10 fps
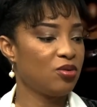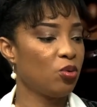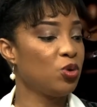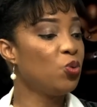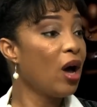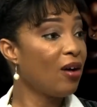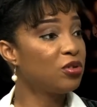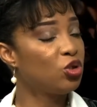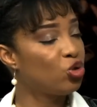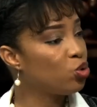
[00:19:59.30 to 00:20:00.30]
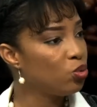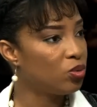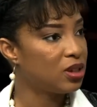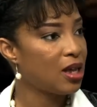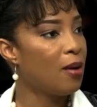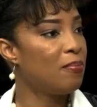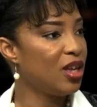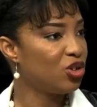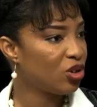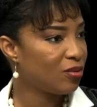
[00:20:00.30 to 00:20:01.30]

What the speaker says: though, you have to choose a major.